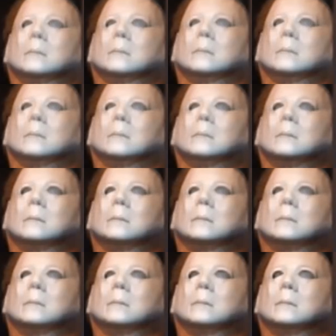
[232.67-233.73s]

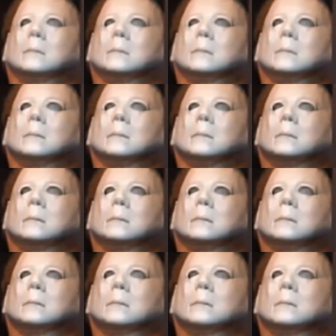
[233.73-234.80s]

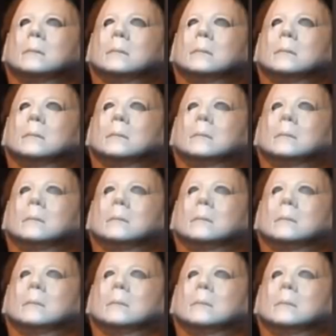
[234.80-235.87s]

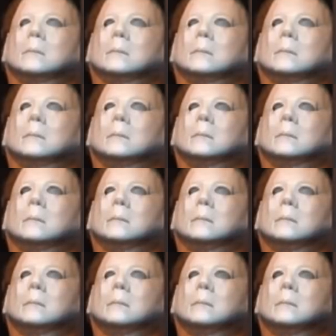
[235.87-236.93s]

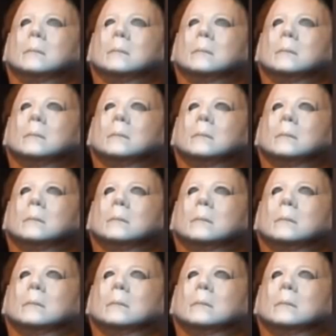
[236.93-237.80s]
(silent)